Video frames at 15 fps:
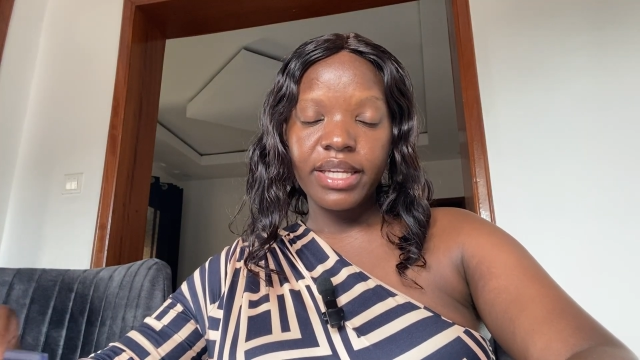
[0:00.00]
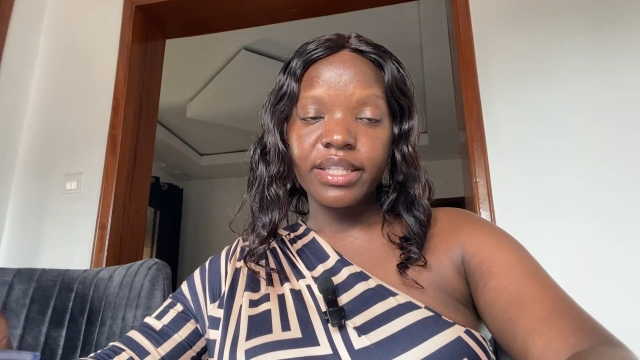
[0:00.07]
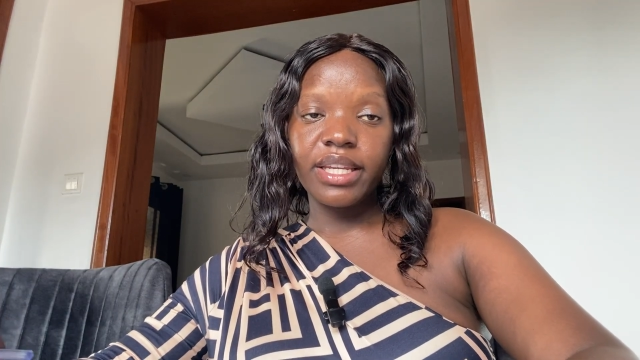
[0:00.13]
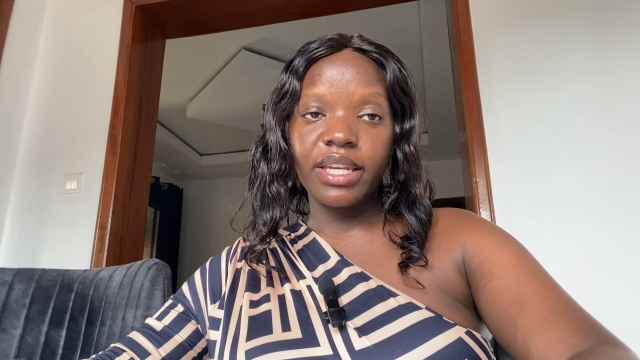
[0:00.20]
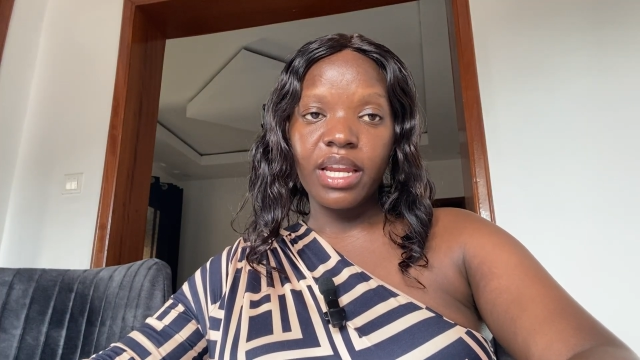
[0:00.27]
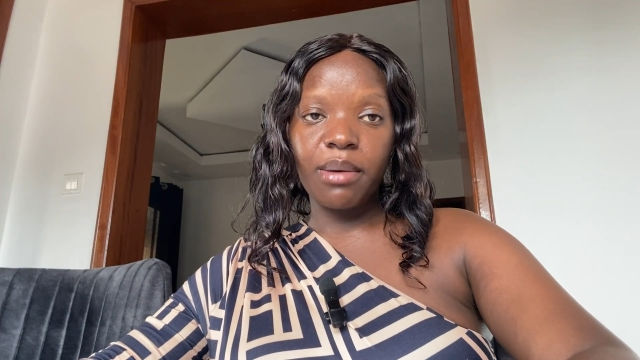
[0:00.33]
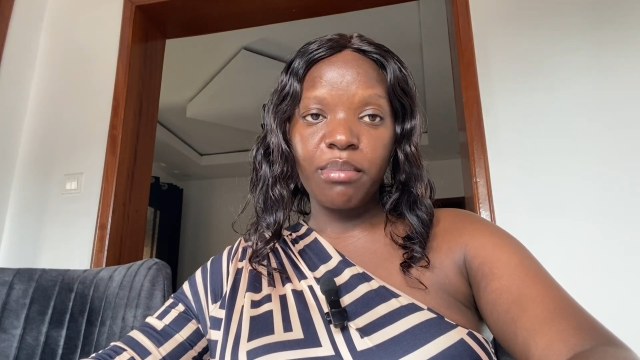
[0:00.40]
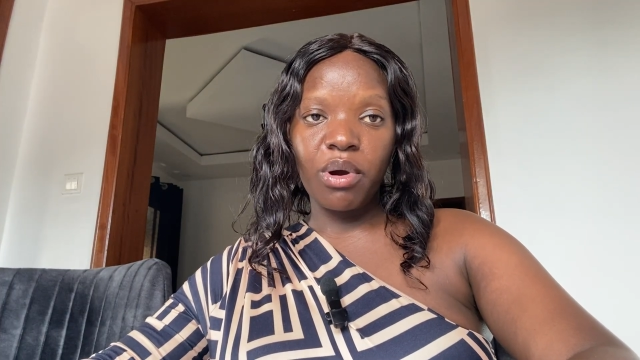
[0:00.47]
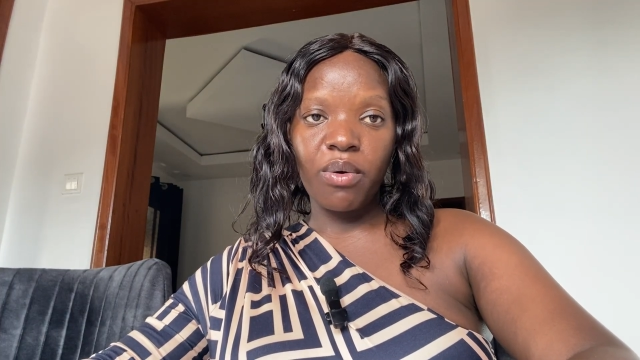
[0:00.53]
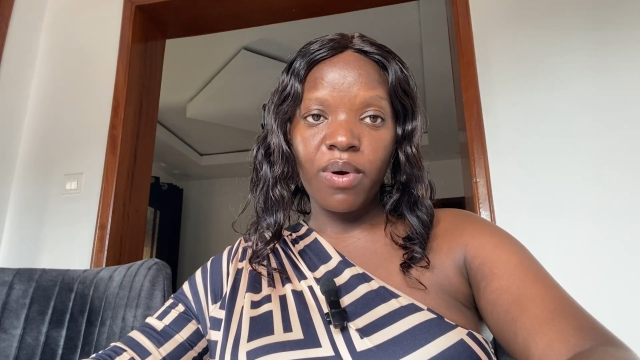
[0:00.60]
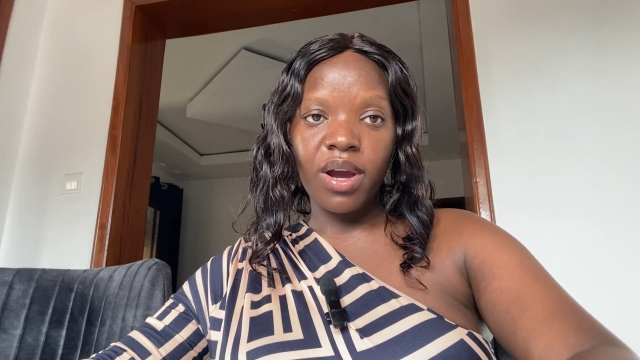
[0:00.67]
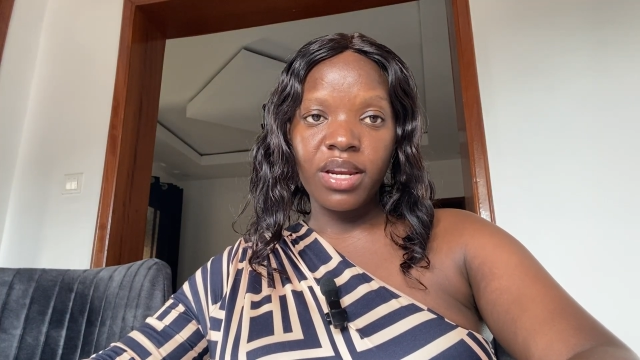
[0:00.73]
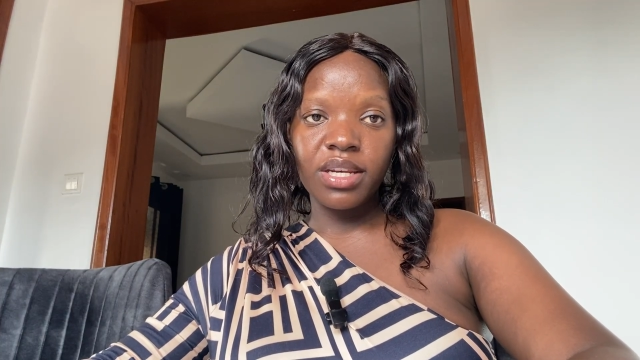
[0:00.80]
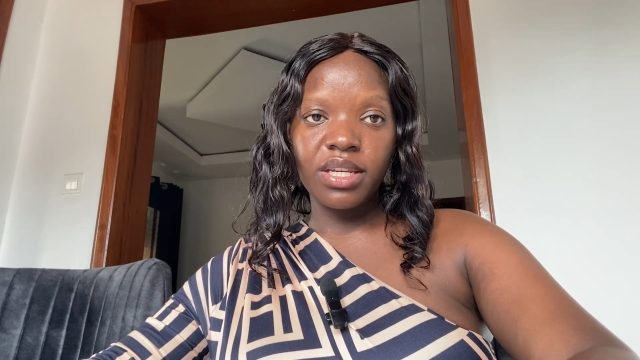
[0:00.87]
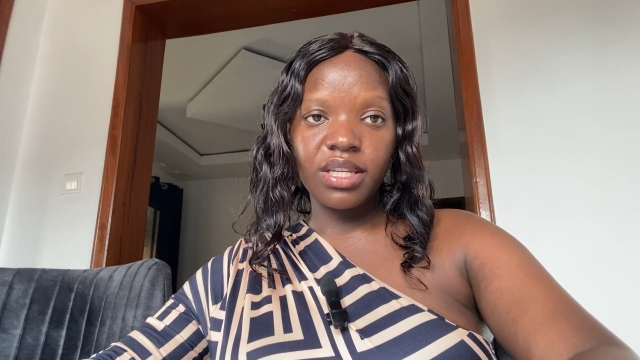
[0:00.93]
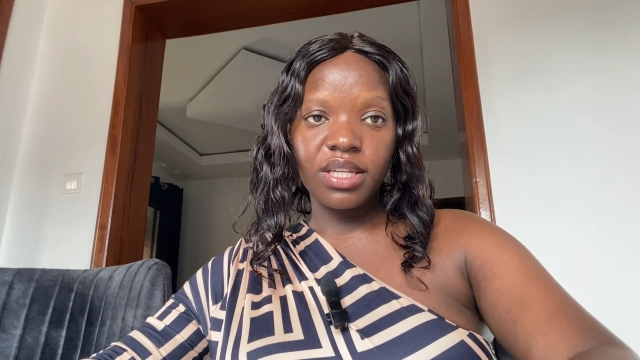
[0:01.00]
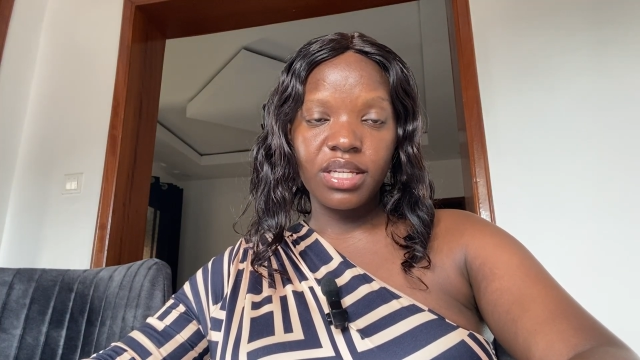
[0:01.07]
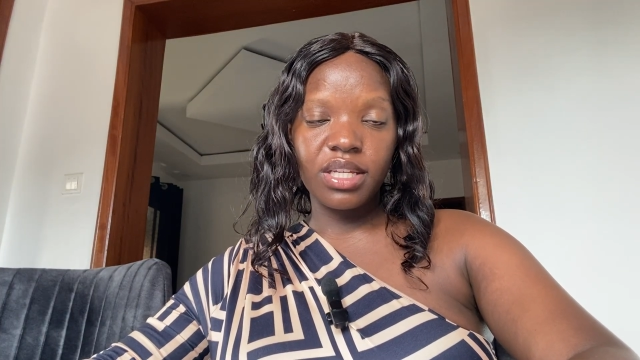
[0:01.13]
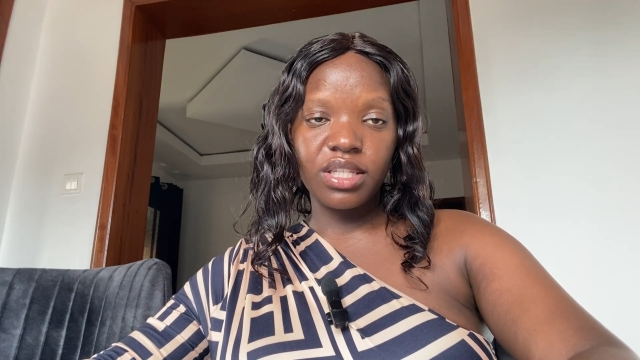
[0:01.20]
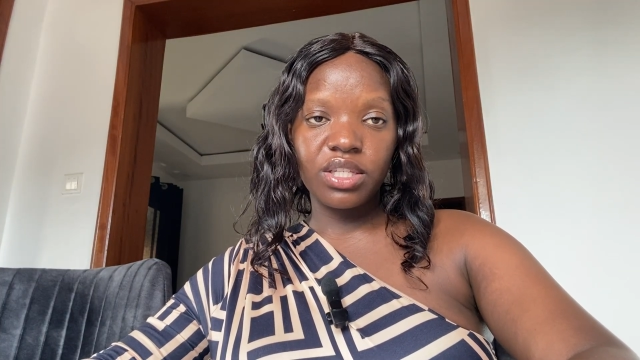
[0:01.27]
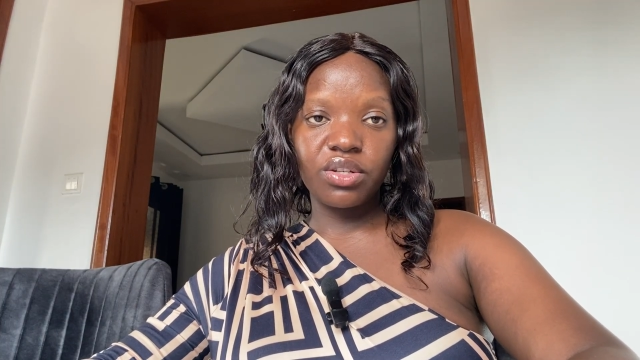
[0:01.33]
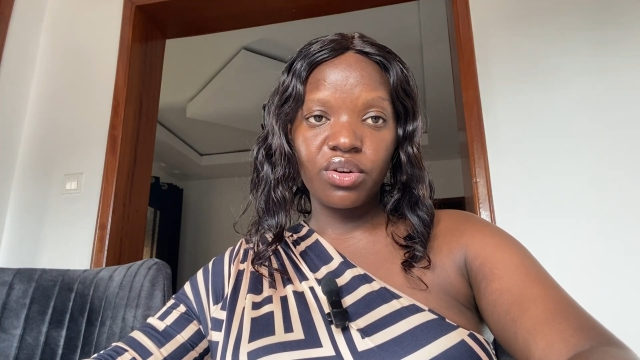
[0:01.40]
The number one
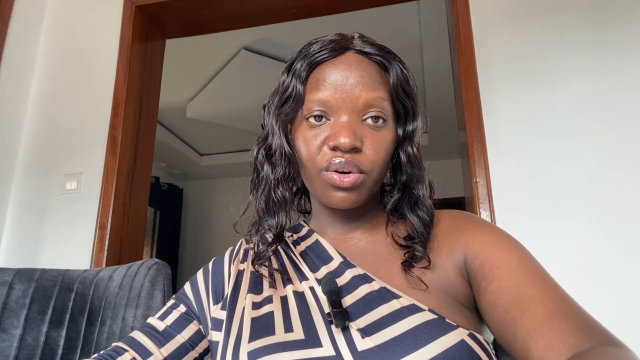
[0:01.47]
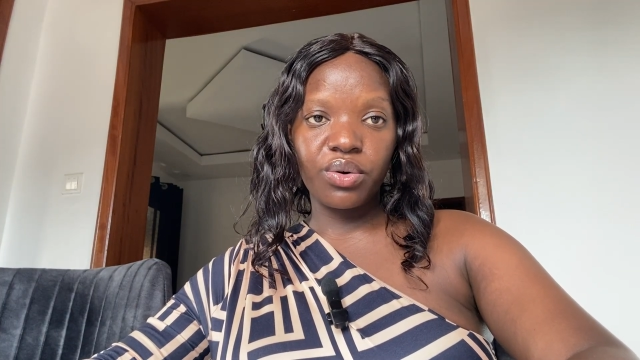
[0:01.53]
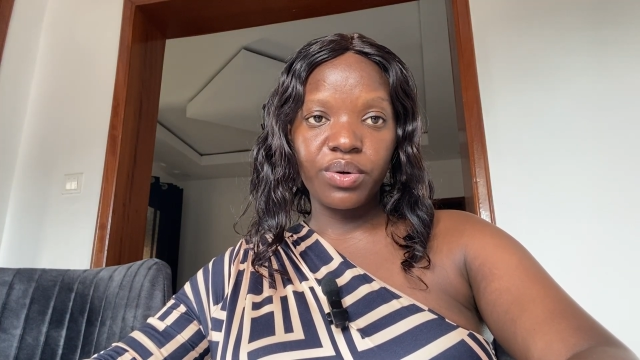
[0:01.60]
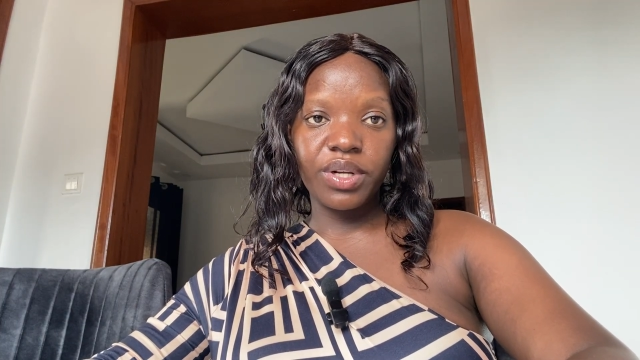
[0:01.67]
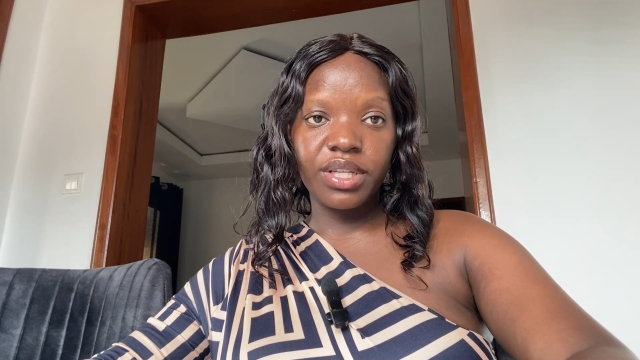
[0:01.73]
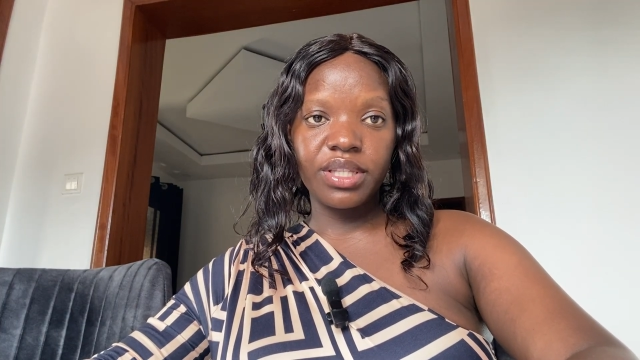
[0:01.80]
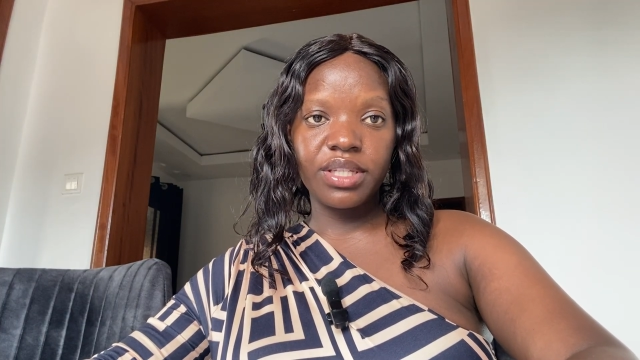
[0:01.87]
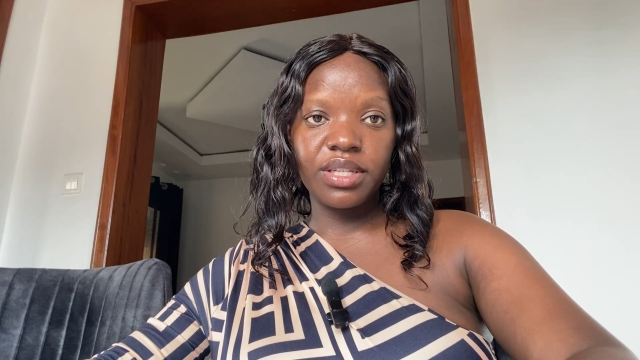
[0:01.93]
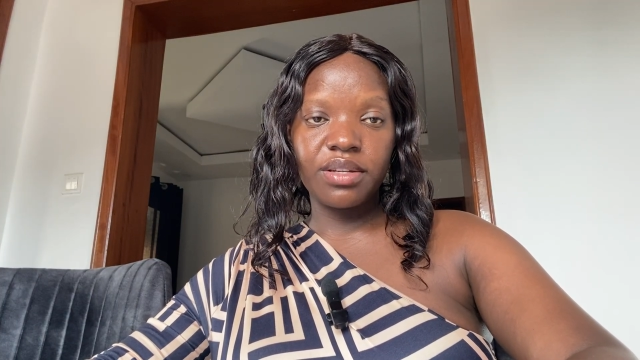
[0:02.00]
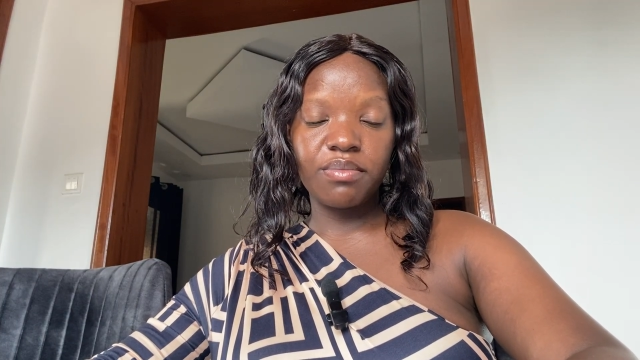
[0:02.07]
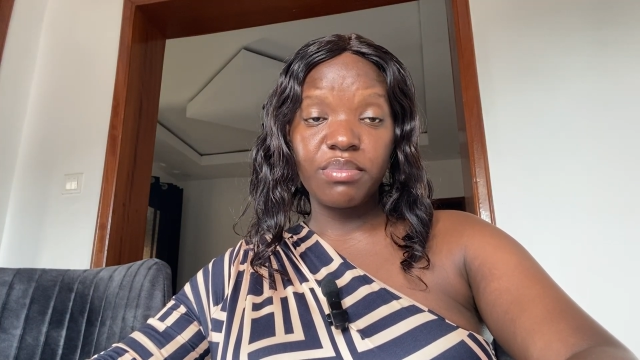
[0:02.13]
is called